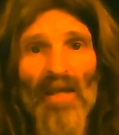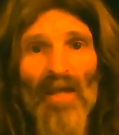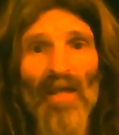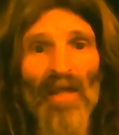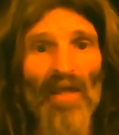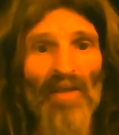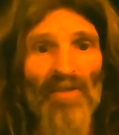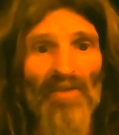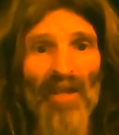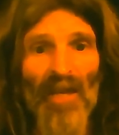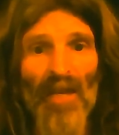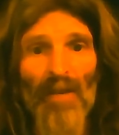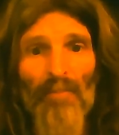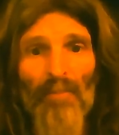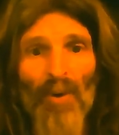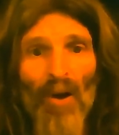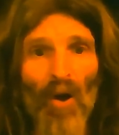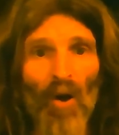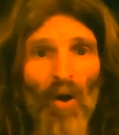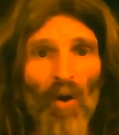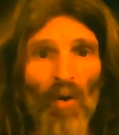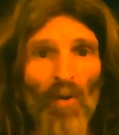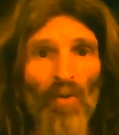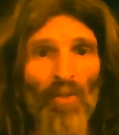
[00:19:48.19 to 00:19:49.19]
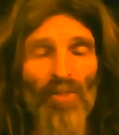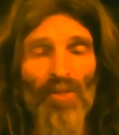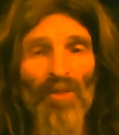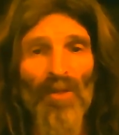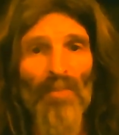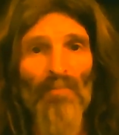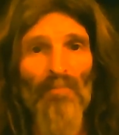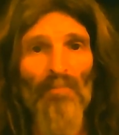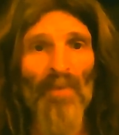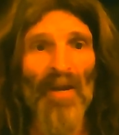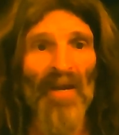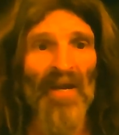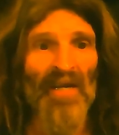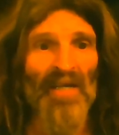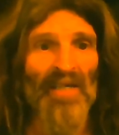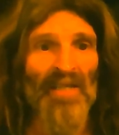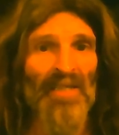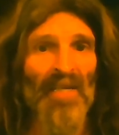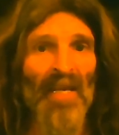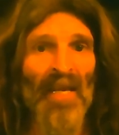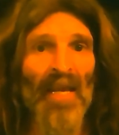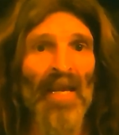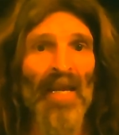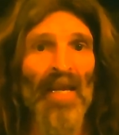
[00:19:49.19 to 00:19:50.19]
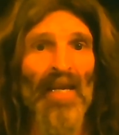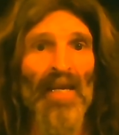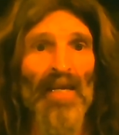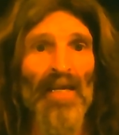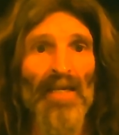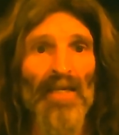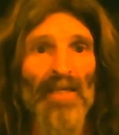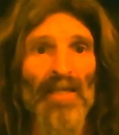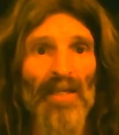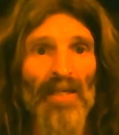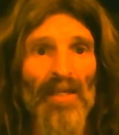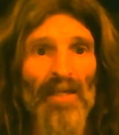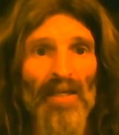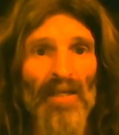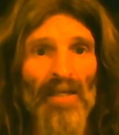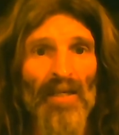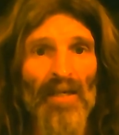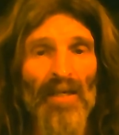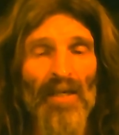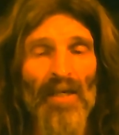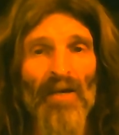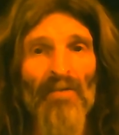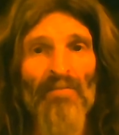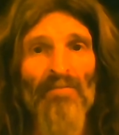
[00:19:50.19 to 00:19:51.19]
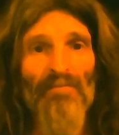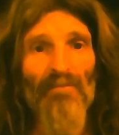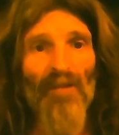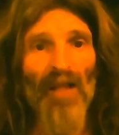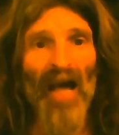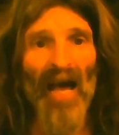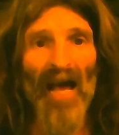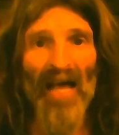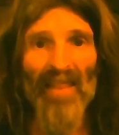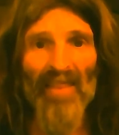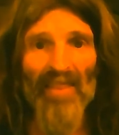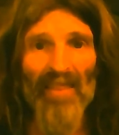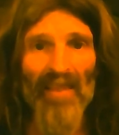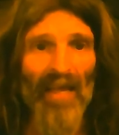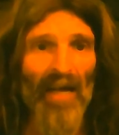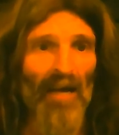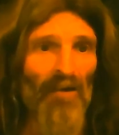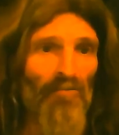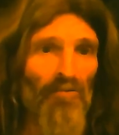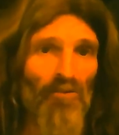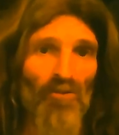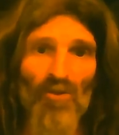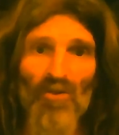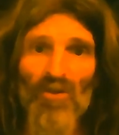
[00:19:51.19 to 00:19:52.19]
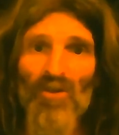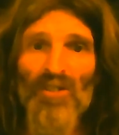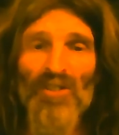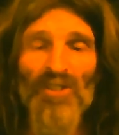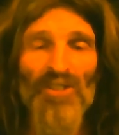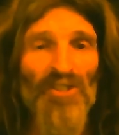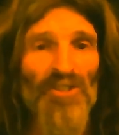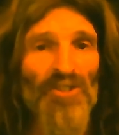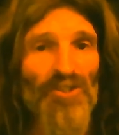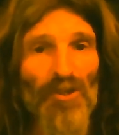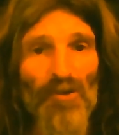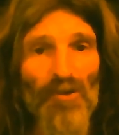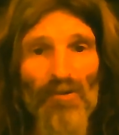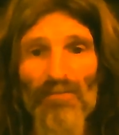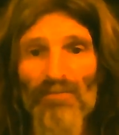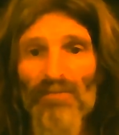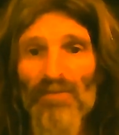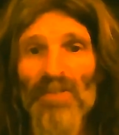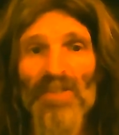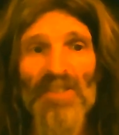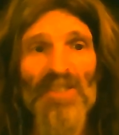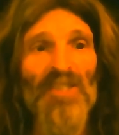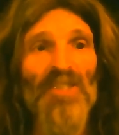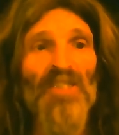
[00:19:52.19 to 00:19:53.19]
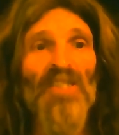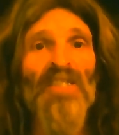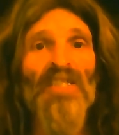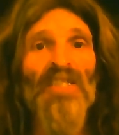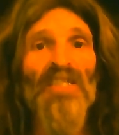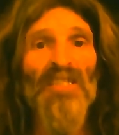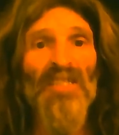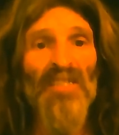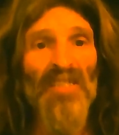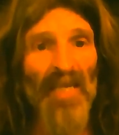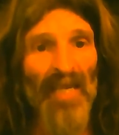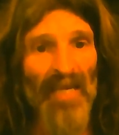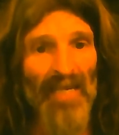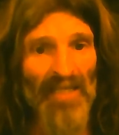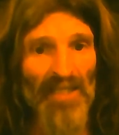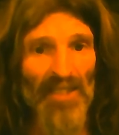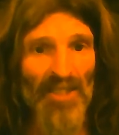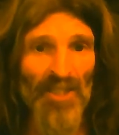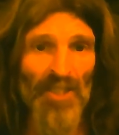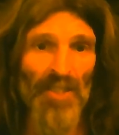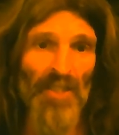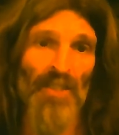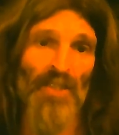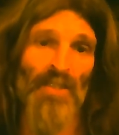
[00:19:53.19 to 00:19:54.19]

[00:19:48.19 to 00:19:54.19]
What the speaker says: They both maintain a flat level surface tension.